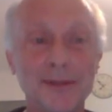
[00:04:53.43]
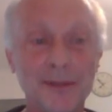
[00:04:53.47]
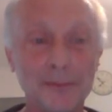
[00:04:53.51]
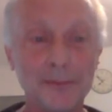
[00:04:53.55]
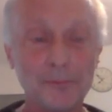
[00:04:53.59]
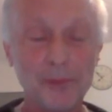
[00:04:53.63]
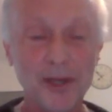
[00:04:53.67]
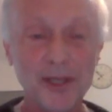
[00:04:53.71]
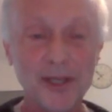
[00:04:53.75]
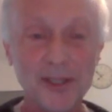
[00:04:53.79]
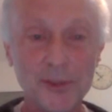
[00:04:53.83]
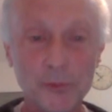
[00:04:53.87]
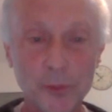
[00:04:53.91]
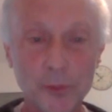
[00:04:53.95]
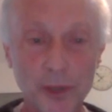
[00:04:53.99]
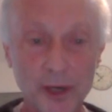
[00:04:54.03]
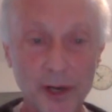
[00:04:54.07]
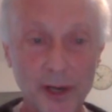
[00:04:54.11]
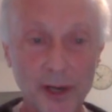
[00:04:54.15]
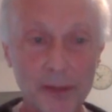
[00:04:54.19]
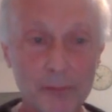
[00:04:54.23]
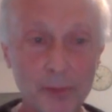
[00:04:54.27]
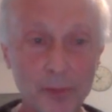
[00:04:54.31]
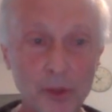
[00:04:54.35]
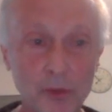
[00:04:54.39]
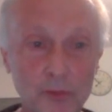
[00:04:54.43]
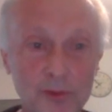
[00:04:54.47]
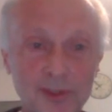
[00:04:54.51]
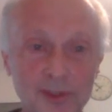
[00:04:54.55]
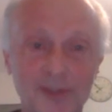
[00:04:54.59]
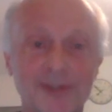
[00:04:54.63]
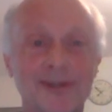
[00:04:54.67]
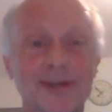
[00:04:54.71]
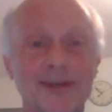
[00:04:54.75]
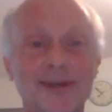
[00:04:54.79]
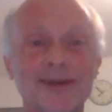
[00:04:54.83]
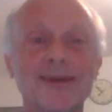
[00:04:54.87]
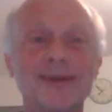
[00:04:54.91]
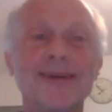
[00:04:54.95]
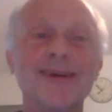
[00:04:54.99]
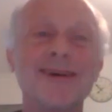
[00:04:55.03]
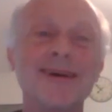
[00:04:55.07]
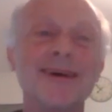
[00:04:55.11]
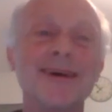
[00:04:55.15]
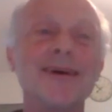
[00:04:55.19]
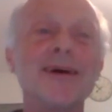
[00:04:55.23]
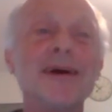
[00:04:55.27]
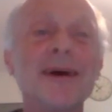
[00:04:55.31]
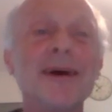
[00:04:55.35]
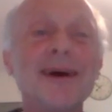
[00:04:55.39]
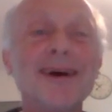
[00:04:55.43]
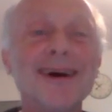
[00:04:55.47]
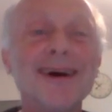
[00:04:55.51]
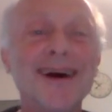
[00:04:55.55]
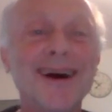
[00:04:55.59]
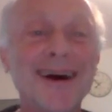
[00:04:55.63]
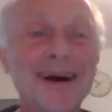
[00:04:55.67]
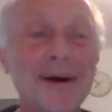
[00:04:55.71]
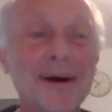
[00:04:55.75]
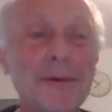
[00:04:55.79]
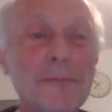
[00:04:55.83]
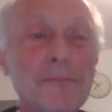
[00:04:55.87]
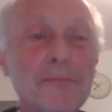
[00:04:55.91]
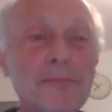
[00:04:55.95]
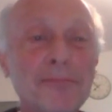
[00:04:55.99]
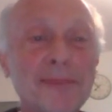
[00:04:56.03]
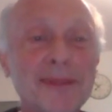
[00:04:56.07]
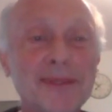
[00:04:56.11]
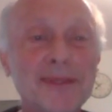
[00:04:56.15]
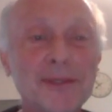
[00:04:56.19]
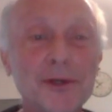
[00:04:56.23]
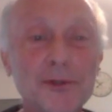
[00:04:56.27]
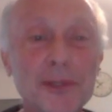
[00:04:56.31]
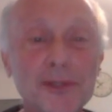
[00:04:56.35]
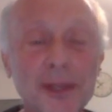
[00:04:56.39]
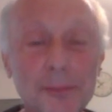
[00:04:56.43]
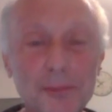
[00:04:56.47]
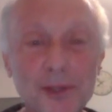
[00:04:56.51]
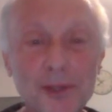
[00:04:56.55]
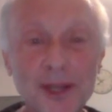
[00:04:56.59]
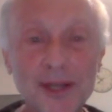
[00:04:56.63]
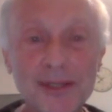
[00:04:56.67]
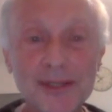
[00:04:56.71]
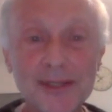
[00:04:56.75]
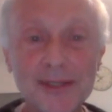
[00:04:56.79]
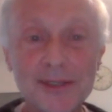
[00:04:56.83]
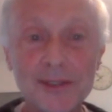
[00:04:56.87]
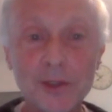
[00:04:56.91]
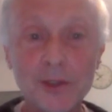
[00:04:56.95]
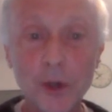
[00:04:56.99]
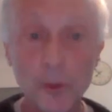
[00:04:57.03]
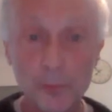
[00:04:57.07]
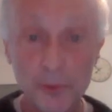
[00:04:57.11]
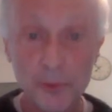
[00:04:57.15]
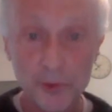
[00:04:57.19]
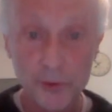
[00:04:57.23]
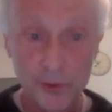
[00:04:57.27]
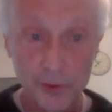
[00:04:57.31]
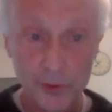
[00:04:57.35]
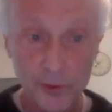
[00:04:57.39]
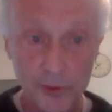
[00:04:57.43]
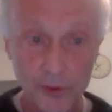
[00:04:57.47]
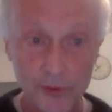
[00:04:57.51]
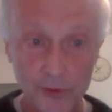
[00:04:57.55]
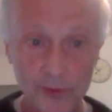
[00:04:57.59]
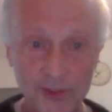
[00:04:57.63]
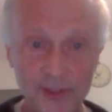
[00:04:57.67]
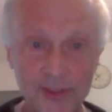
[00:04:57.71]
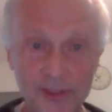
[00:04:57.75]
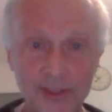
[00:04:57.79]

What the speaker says: place where I boast. So Tapenade is open source.